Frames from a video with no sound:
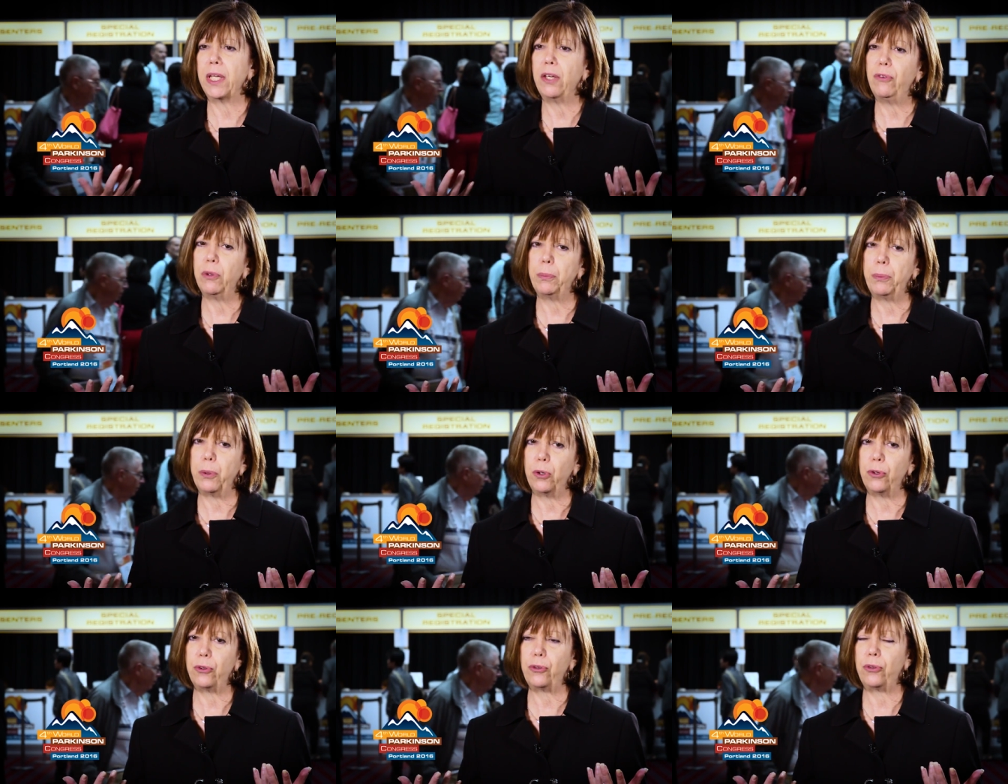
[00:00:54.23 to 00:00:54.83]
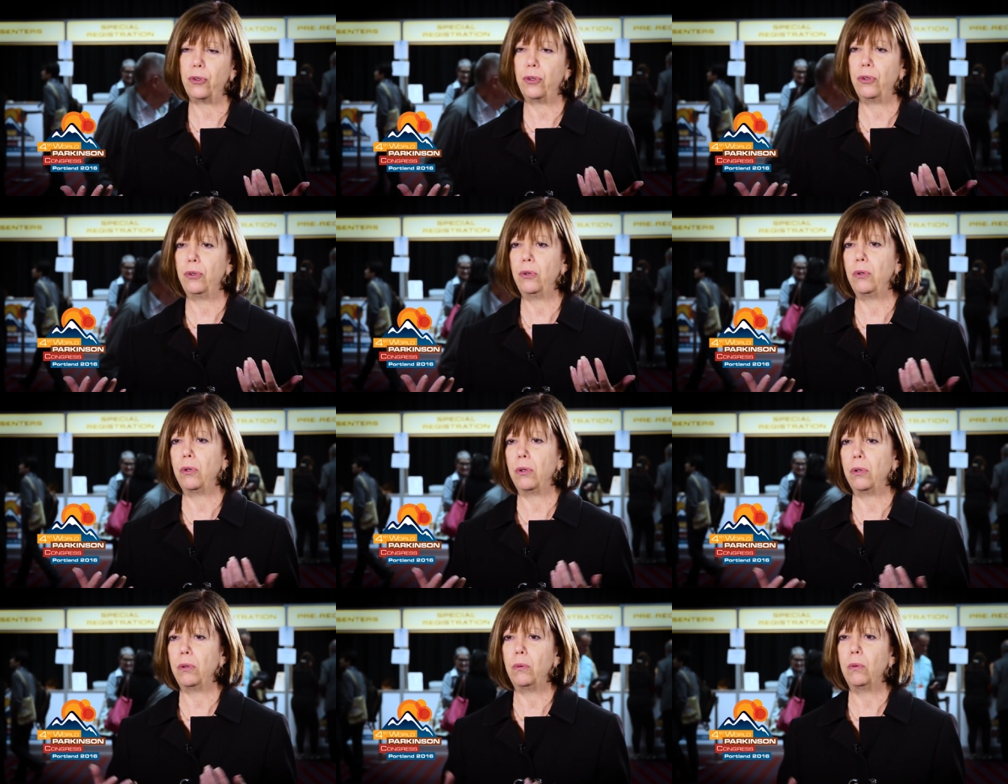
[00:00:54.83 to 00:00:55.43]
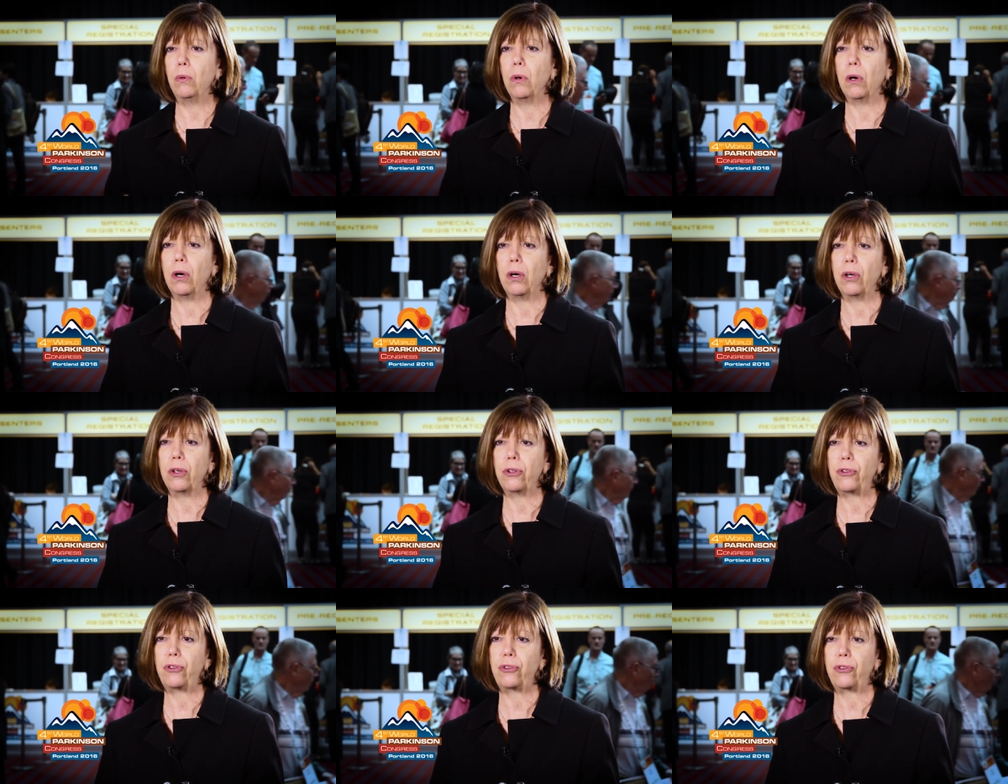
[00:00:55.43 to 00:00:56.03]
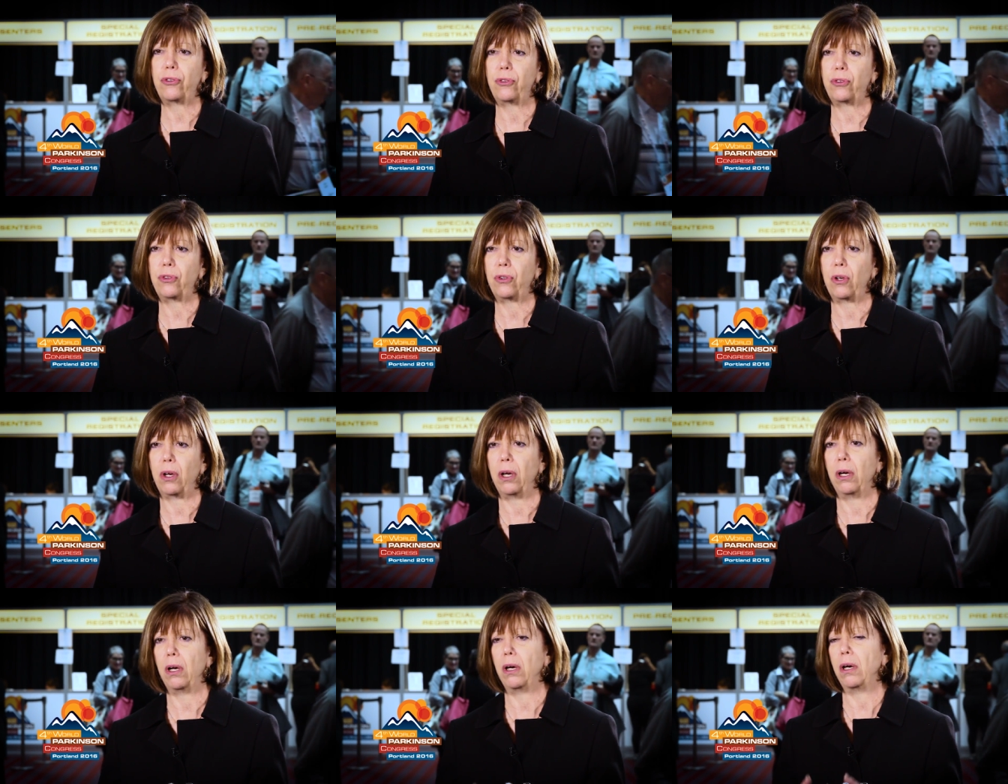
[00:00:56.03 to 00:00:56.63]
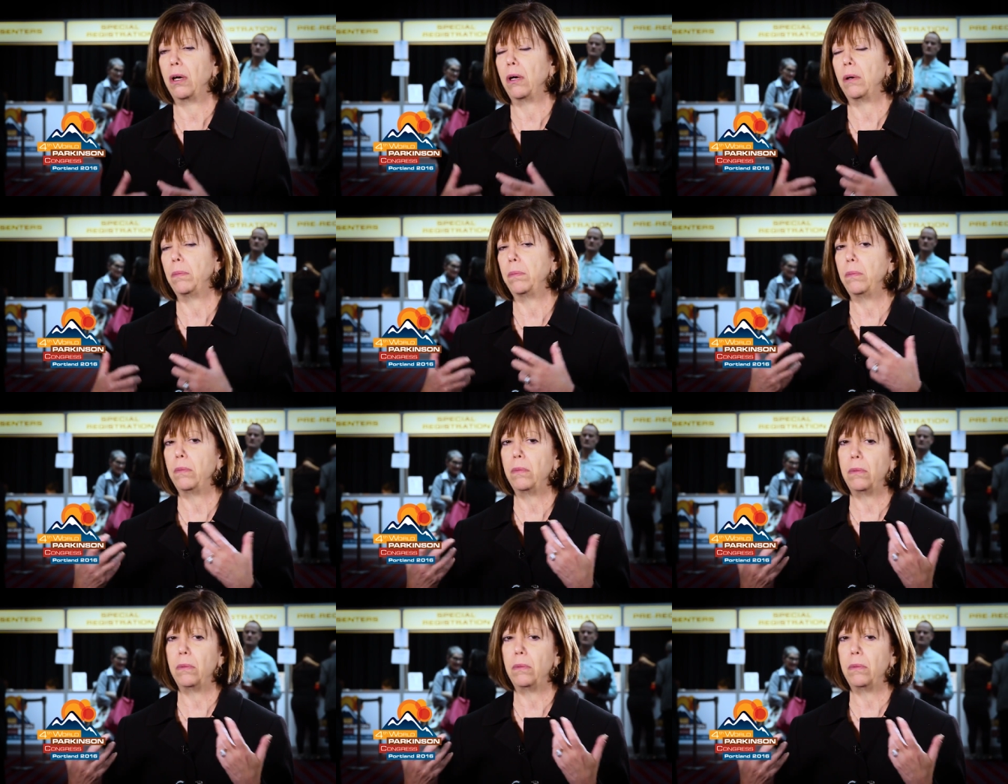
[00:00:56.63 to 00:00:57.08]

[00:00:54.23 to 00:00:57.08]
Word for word: if a person was uh,